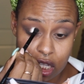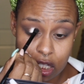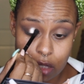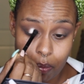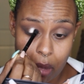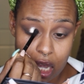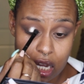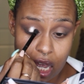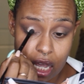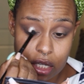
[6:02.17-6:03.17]
This might
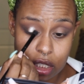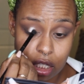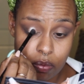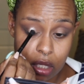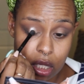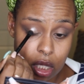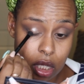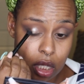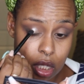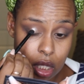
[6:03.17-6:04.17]
actually
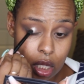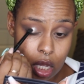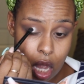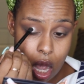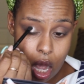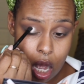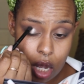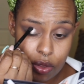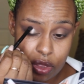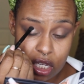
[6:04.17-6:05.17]
be,
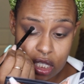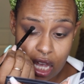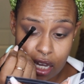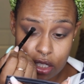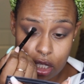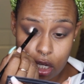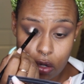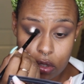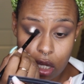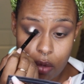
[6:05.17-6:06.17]
this actually
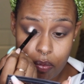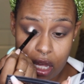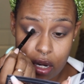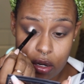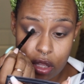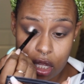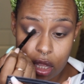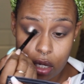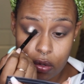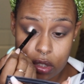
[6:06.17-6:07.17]
goes on better than
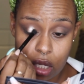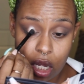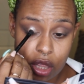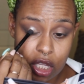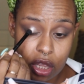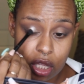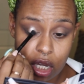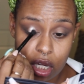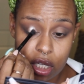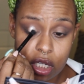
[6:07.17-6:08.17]
those, than
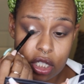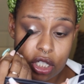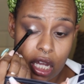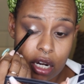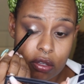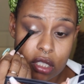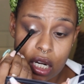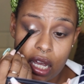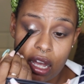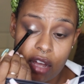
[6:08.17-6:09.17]
the Huda shadows that
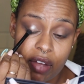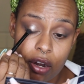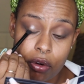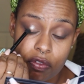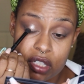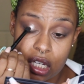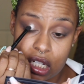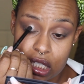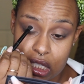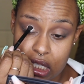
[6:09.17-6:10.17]
I have. I don't know if it's going
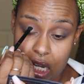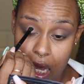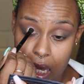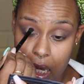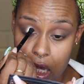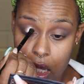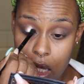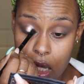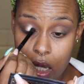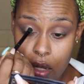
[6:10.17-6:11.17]
to stay,
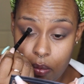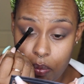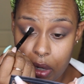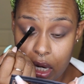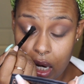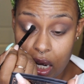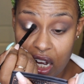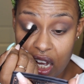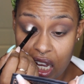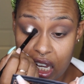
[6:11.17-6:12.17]
but
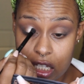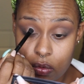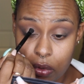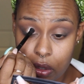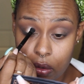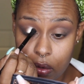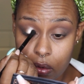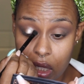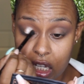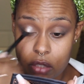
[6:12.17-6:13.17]
I guess we'll
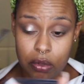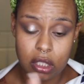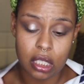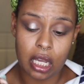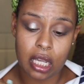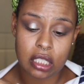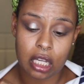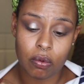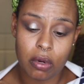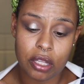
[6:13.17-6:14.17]
see. I guess I
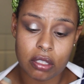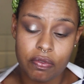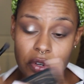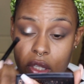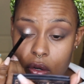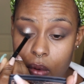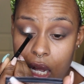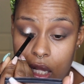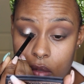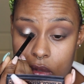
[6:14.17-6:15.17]
can wear this for a little
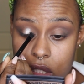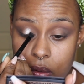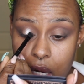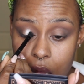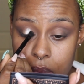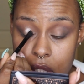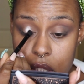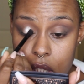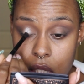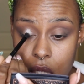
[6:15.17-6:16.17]
while and we'll see what
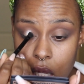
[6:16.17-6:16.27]
happens.